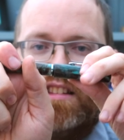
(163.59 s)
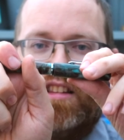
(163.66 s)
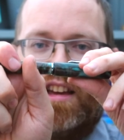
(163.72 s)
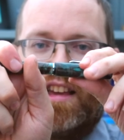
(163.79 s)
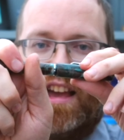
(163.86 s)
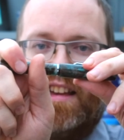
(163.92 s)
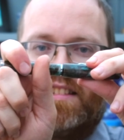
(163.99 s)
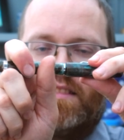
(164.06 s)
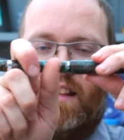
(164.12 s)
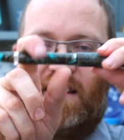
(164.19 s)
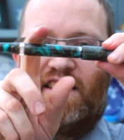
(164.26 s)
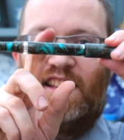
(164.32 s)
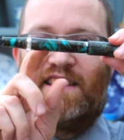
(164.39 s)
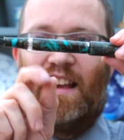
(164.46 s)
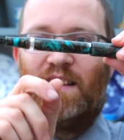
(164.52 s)
if
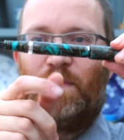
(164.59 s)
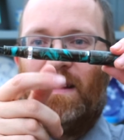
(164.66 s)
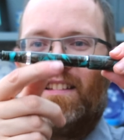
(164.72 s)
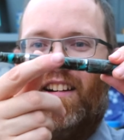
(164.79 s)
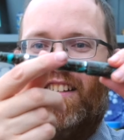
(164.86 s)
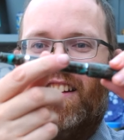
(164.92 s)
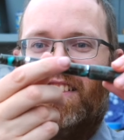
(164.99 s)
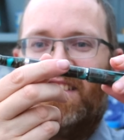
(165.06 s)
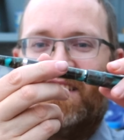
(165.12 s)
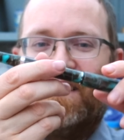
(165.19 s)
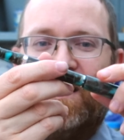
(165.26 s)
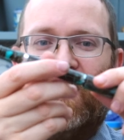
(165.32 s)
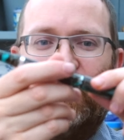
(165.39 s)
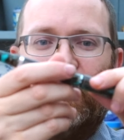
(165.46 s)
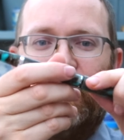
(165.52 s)
this has been highlighted in
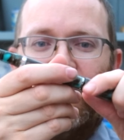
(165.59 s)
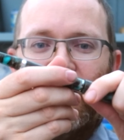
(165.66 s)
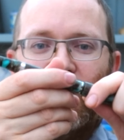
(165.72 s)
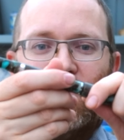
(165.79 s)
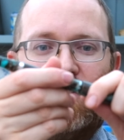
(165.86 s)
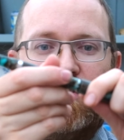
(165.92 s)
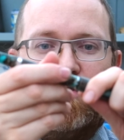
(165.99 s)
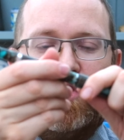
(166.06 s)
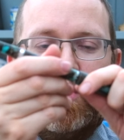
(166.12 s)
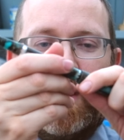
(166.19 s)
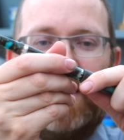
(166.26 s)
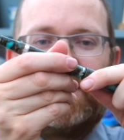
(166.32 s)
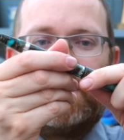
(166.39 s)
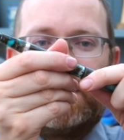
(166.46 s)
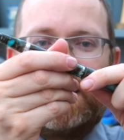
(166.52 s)
other videos, you do have to be